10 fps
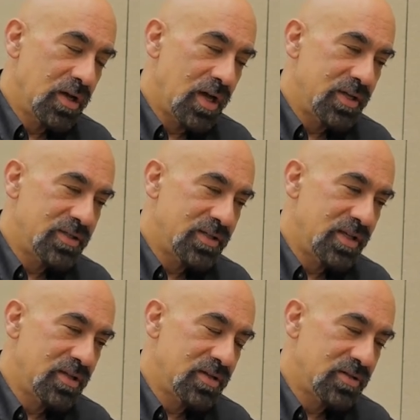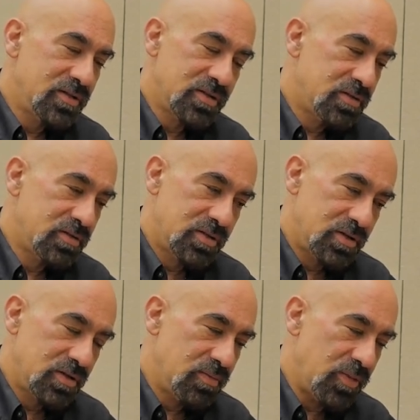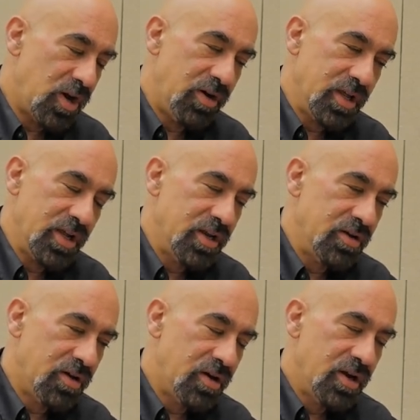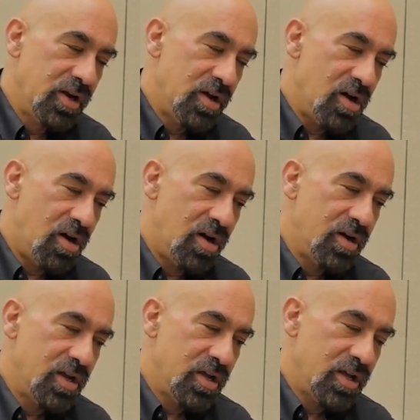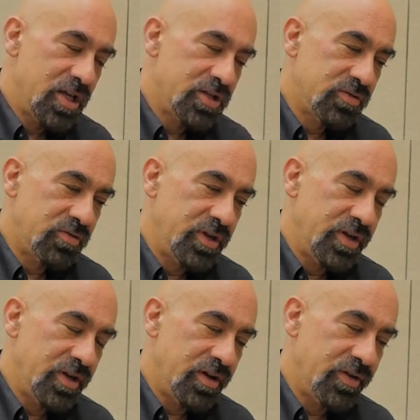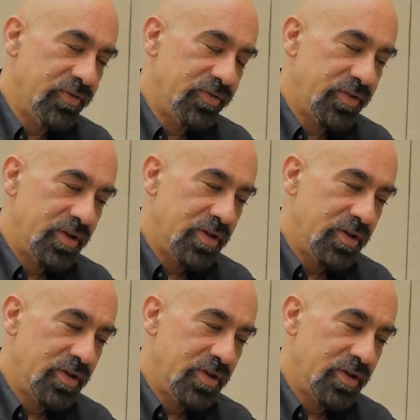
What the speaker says: I see this just as an American in our history of